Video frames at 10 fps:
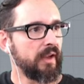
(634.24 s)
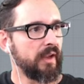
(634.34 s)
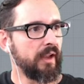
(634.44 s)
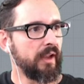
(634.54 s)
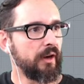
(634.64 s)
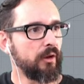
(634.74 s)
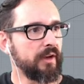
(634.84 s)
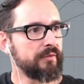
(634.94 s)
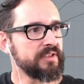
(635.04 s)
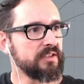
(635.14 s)
and
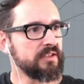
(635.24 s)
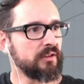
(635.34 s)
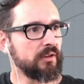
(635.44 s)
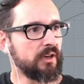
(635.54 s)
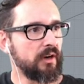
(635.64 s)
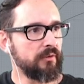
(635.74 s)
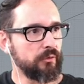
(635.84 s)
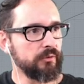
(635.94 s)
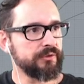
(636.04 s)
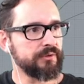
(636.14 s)
everything is on the curve
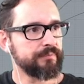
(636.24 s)
tools